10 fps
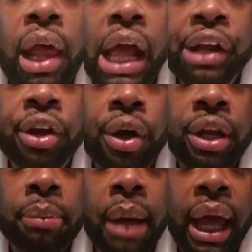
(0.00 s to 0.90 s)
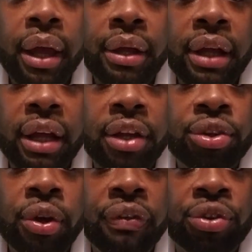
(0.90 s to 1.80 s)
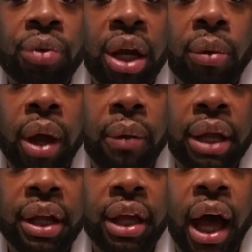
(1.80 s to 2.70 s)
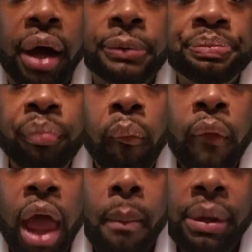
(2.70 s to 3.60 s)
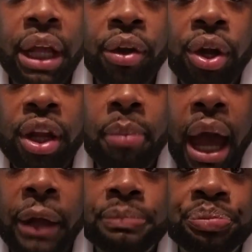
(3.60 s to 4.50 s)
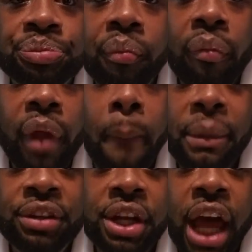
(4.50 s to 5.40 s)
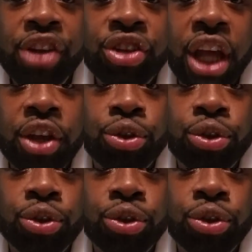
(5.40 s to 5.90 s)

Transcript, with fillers: there you go, another bite. The tuna fish running away right there, y'all. But there you go, another bite. Miss nation, there you